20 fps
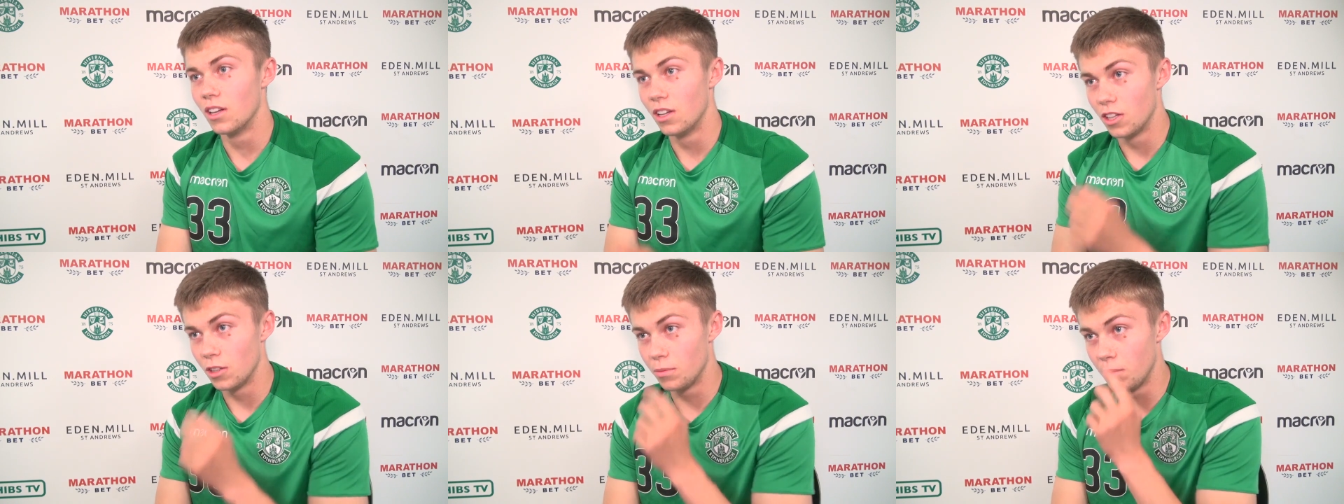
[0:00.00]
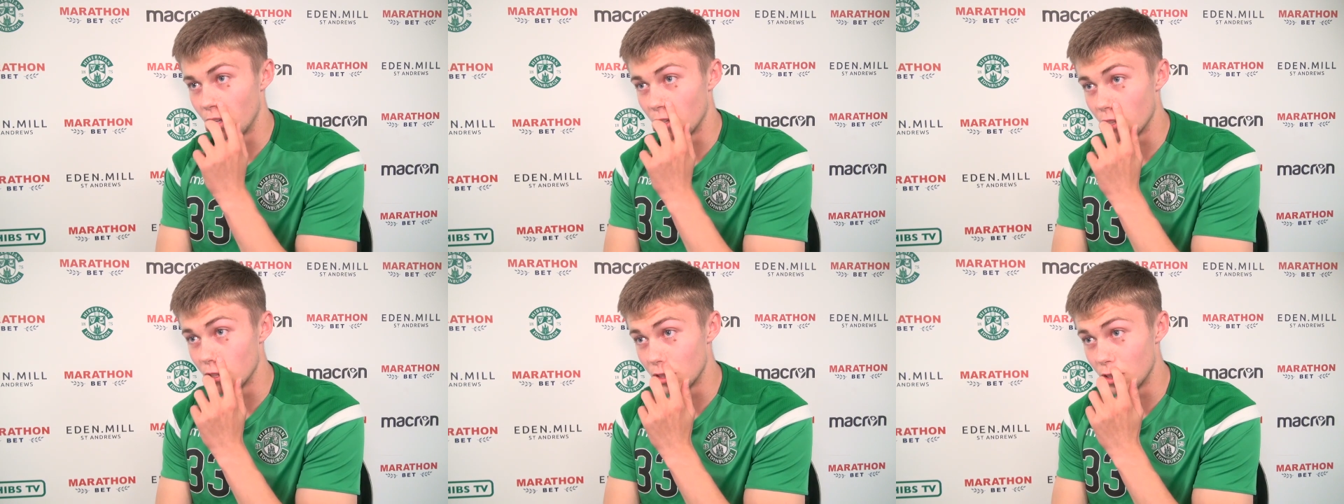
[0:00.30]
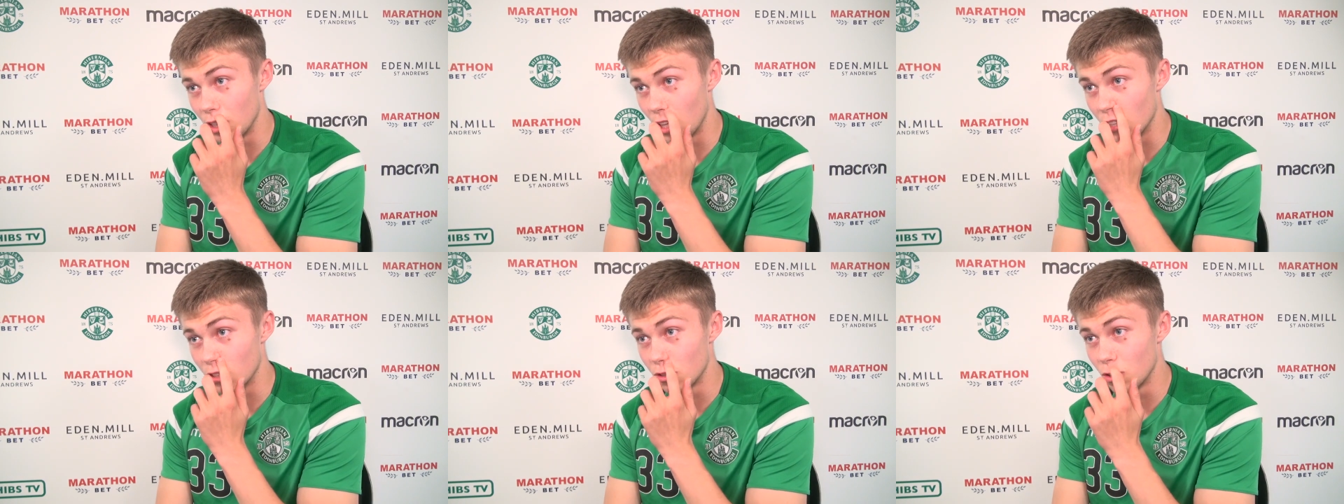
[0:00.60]
it's been a good
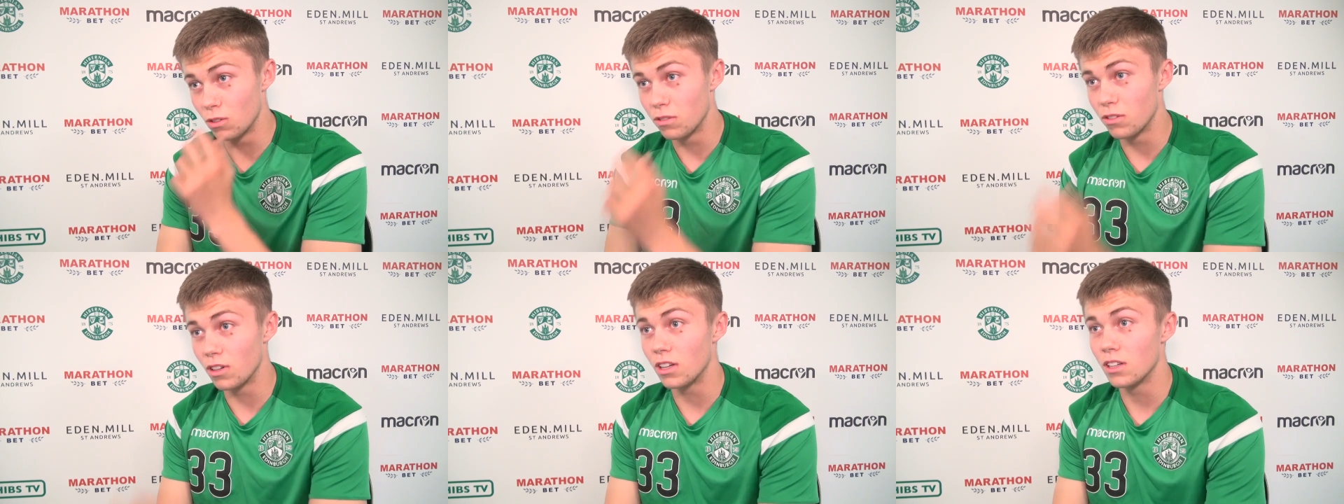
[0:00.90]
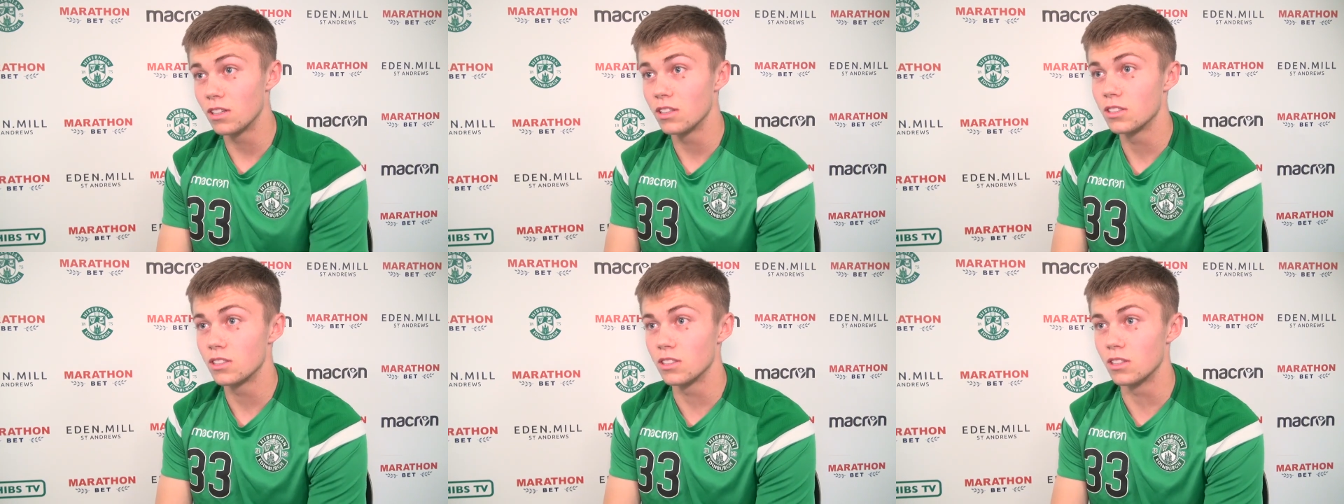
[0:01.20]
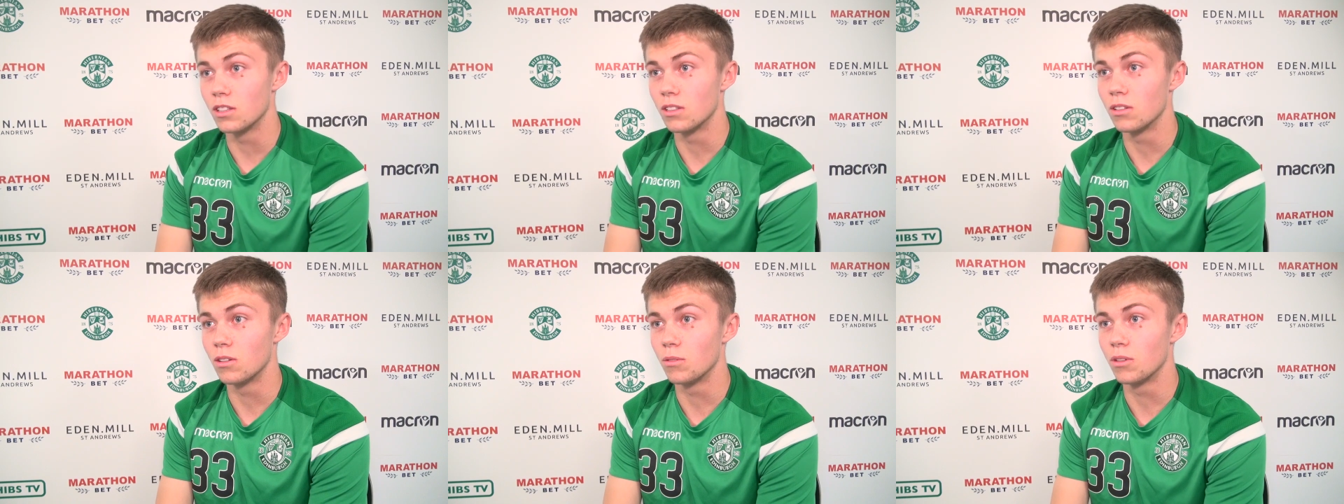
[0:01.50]
start so far.
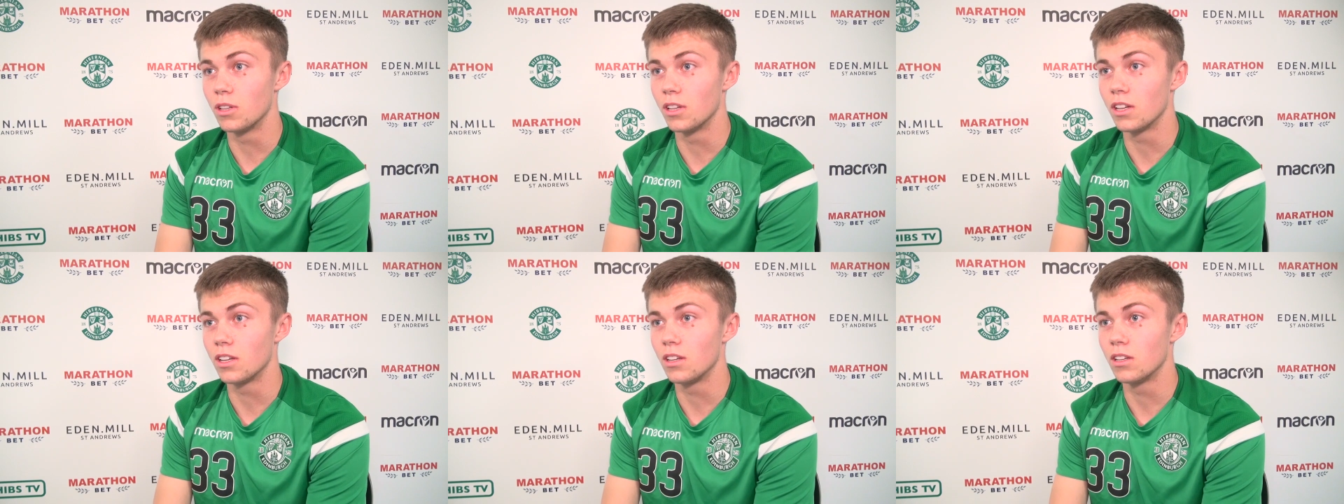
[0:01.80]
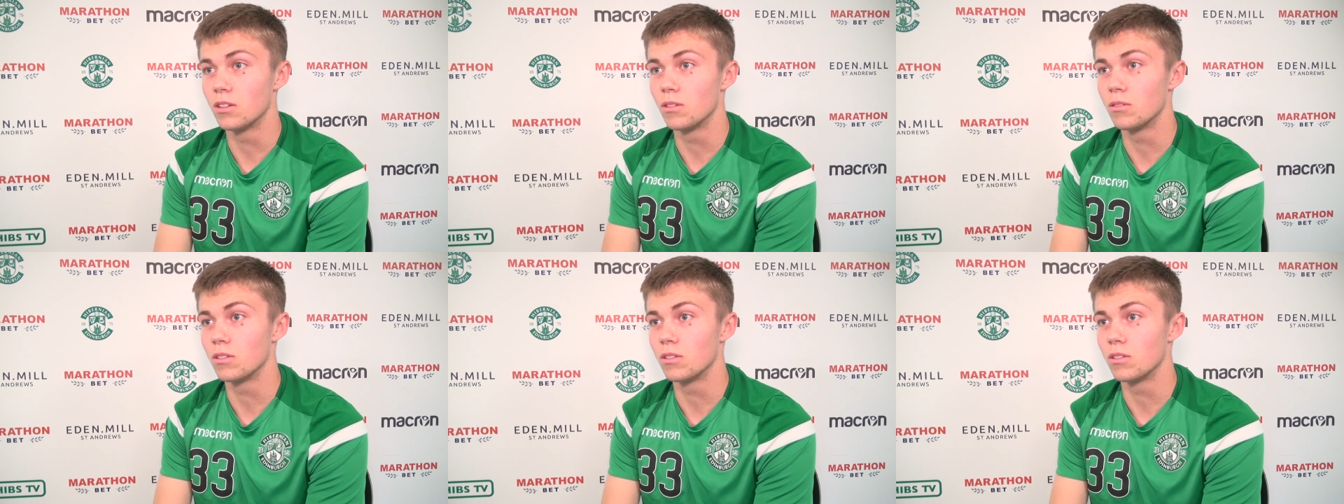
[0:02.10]
So I hope to